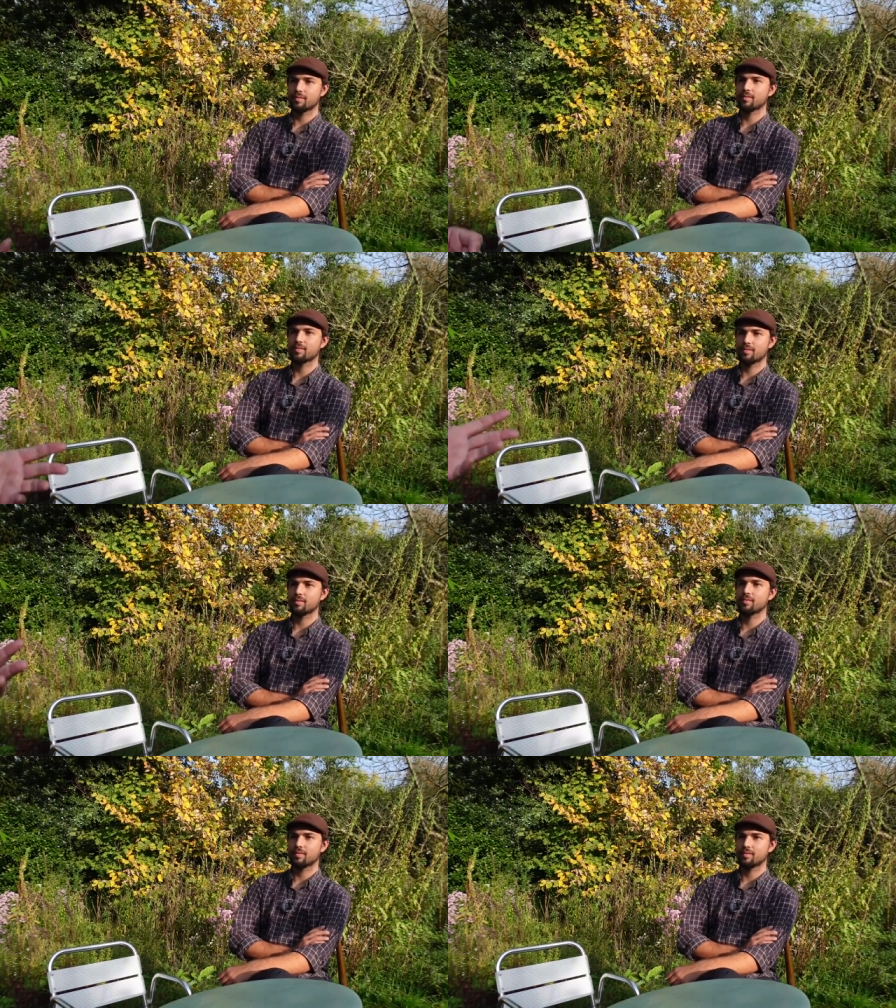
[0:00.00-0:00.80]
The
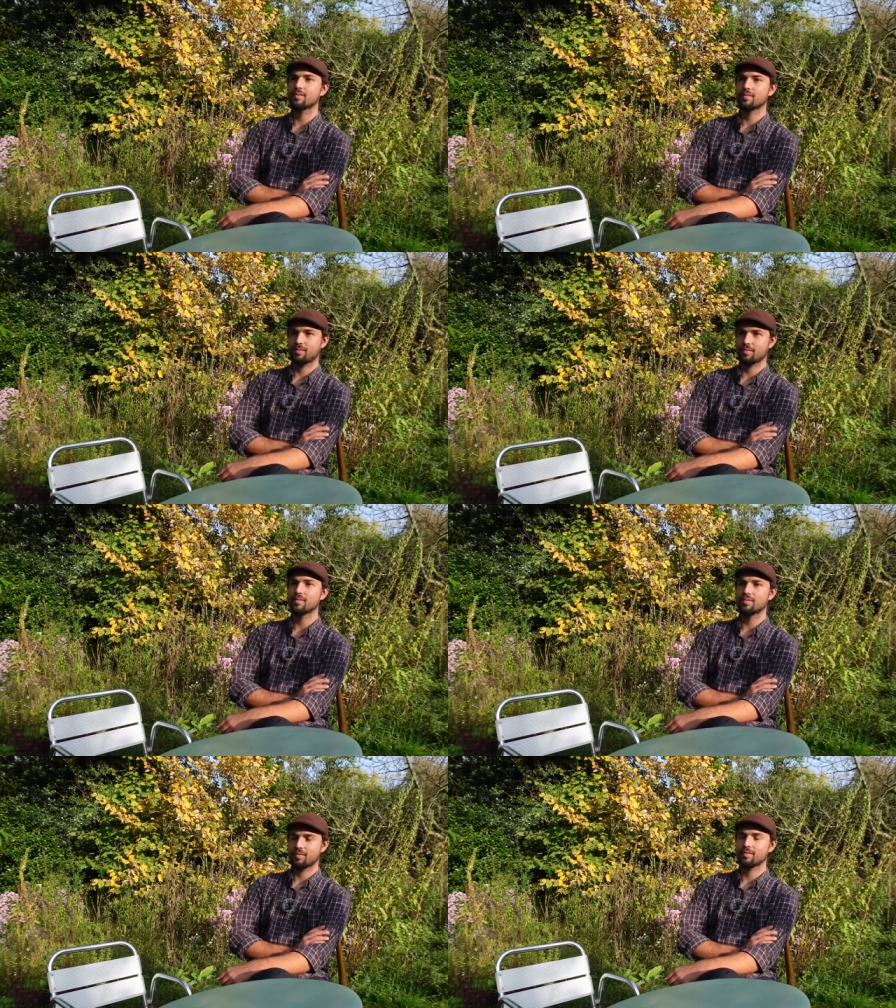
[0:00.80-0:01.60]
indigenous people
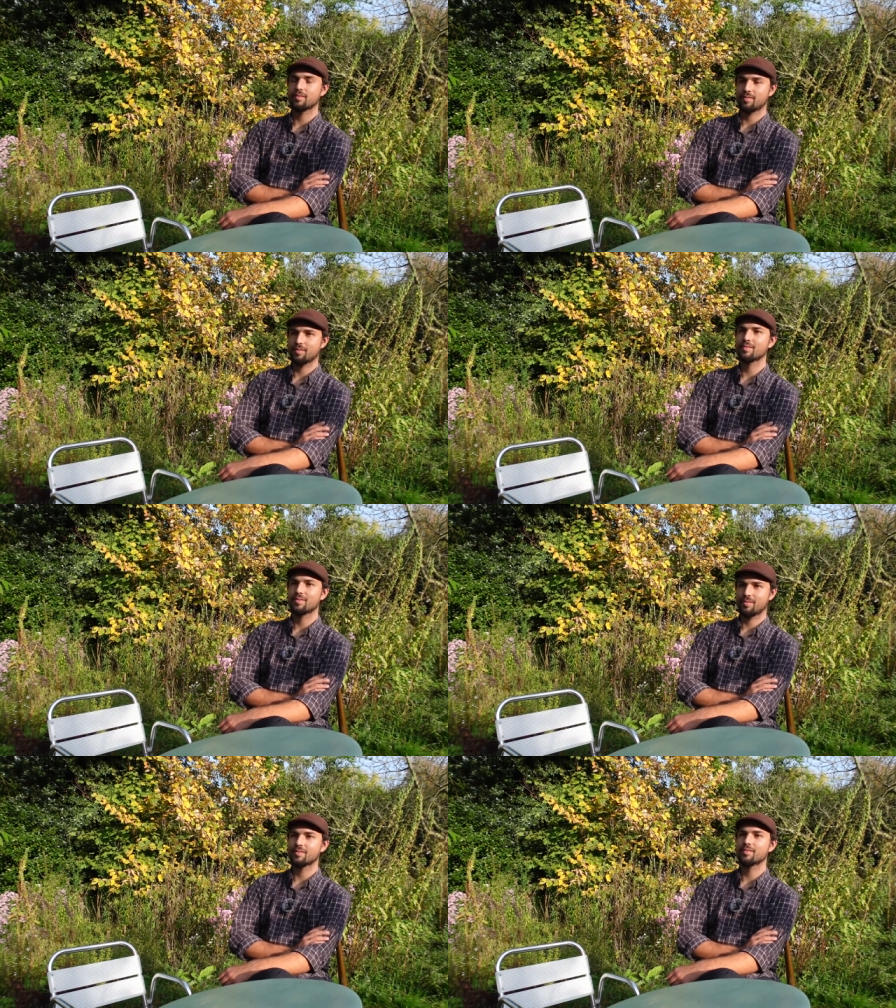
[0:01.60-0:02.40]
understand
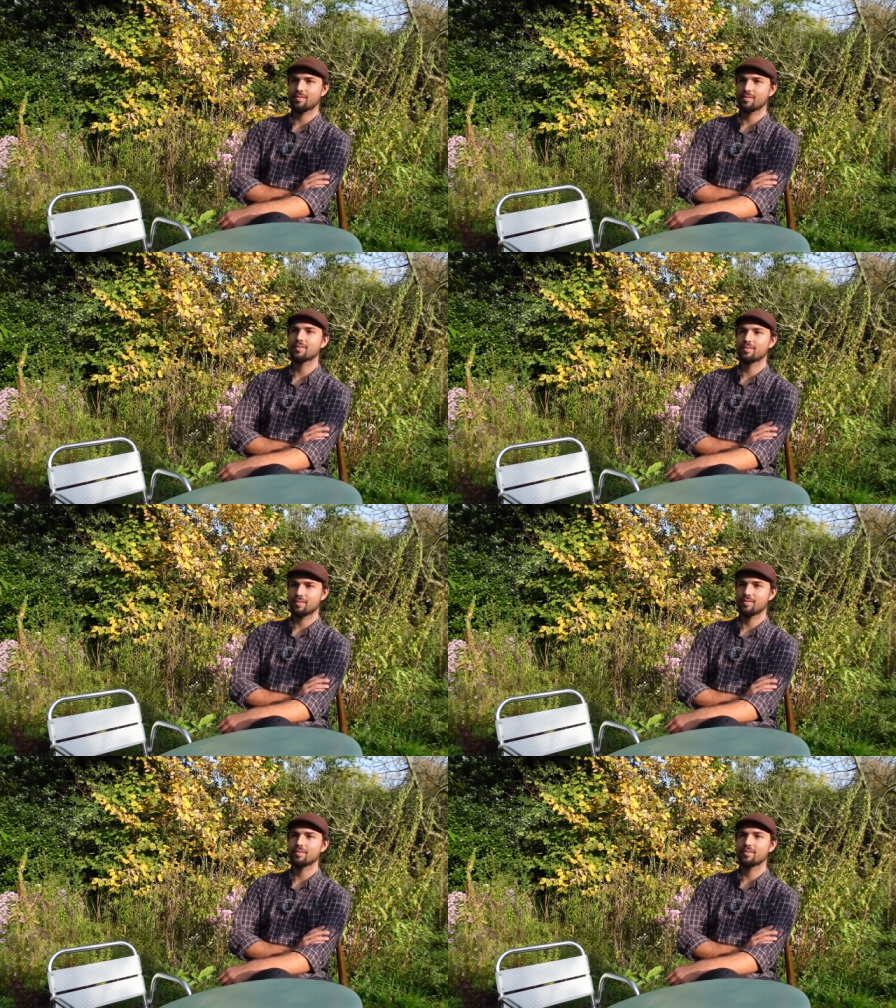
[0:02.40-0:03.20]
this. They've been living